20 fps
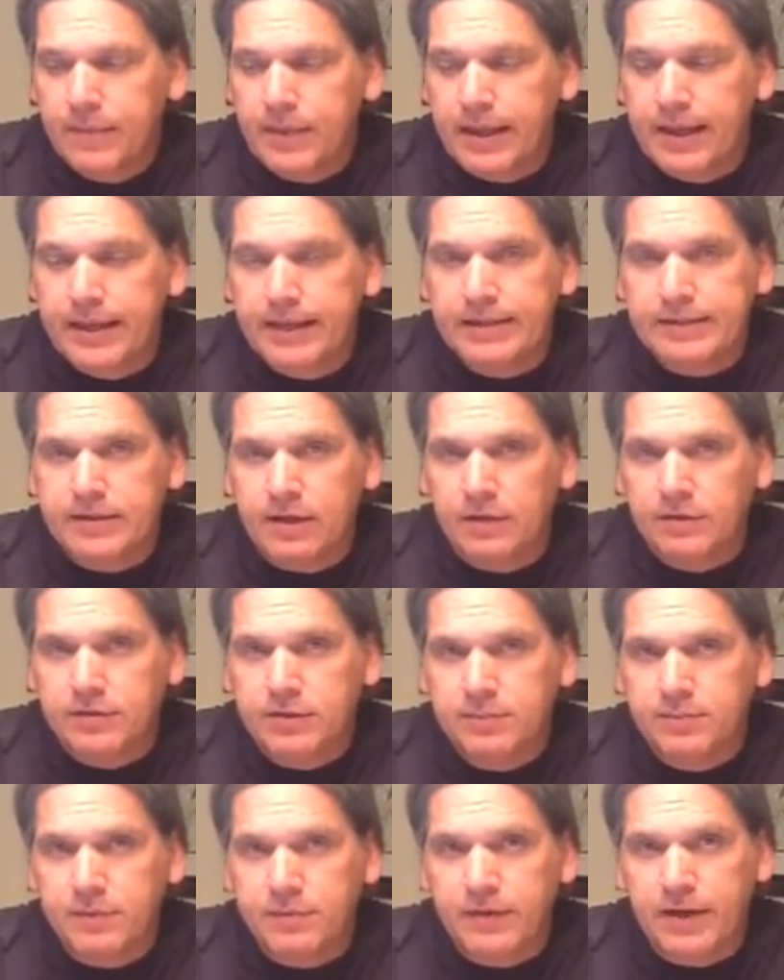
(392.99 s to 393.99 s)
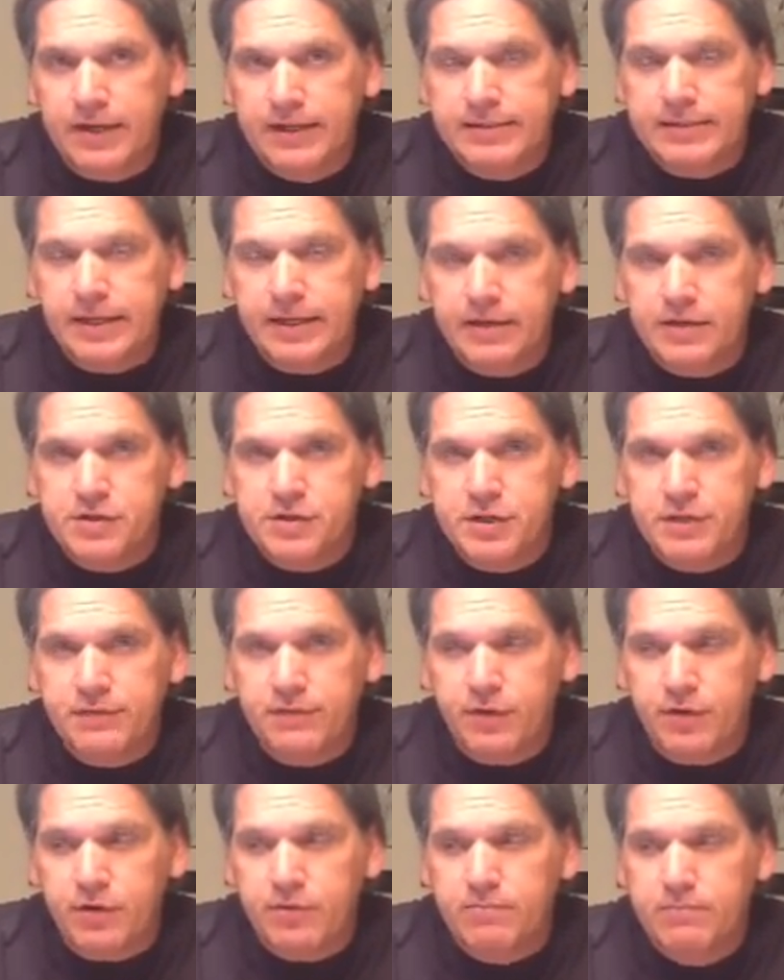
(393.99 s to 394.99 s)
and it also provides energy
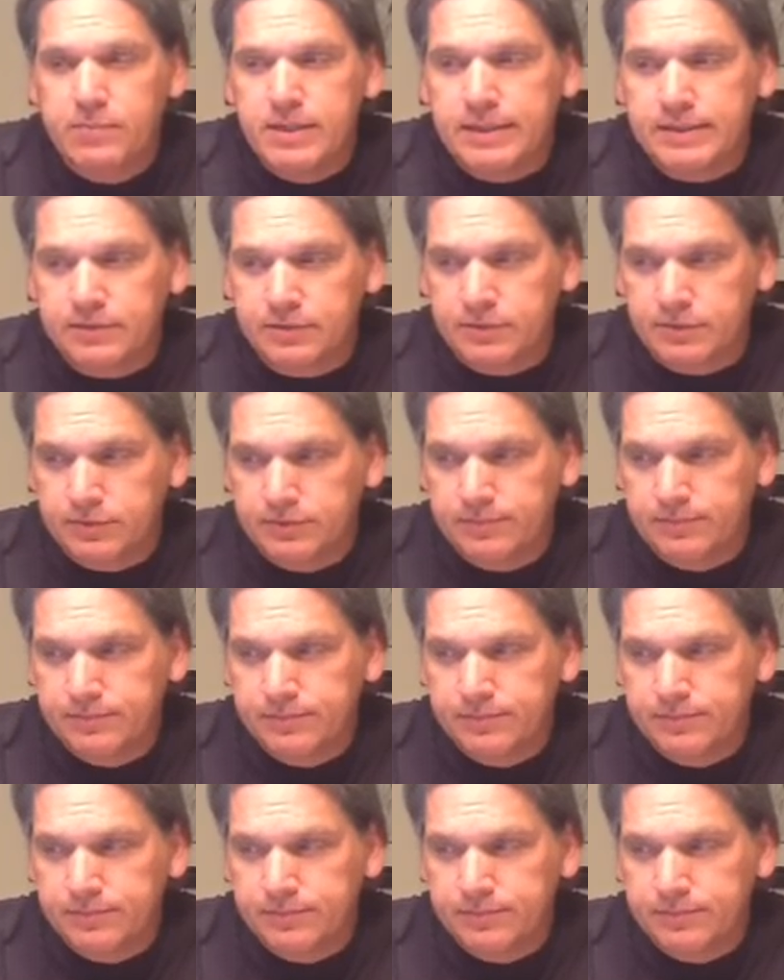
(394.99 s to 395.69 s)
for your muscle.